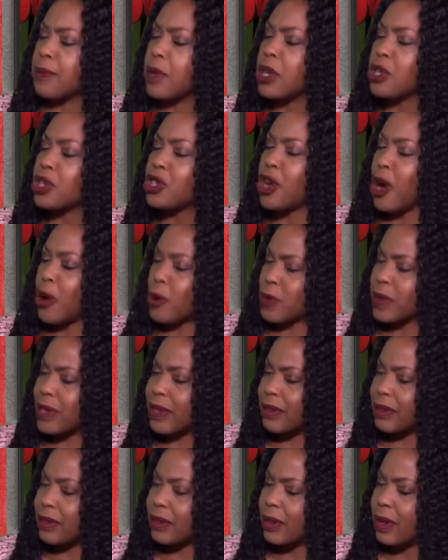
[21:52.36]

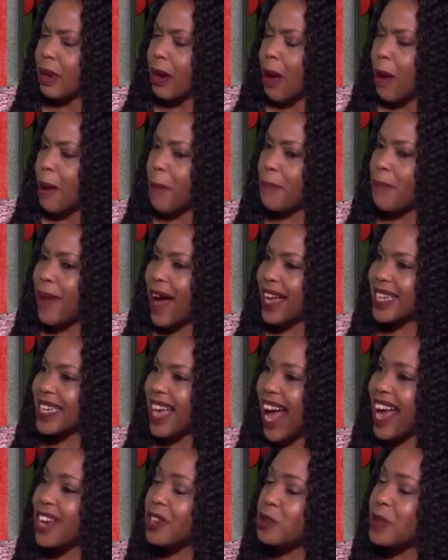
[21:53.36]
chosen,
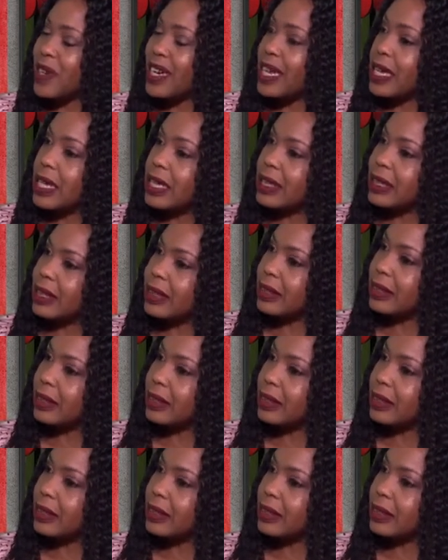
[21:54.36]
but are you leading